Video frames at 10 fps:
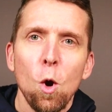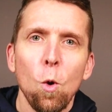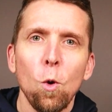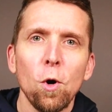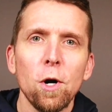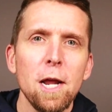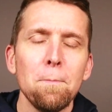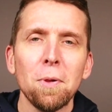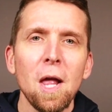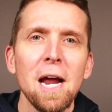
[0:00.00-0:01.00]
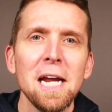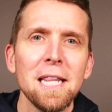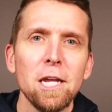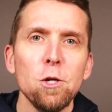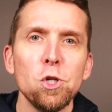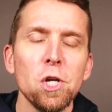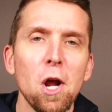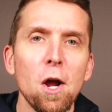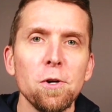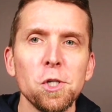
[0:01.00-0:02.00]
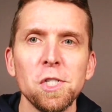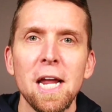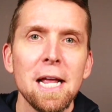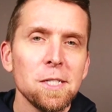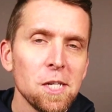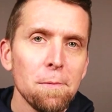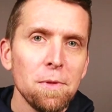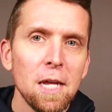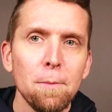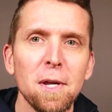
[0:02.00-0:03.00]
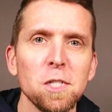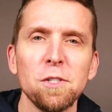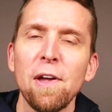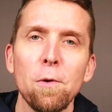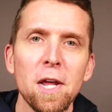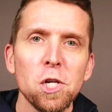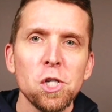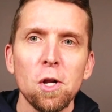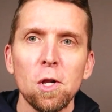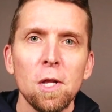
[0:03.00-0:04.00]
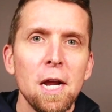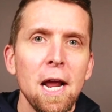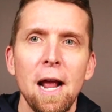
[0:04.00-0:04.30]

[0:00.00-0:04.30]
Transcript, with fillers: or implying that you should understand something because it's foundational.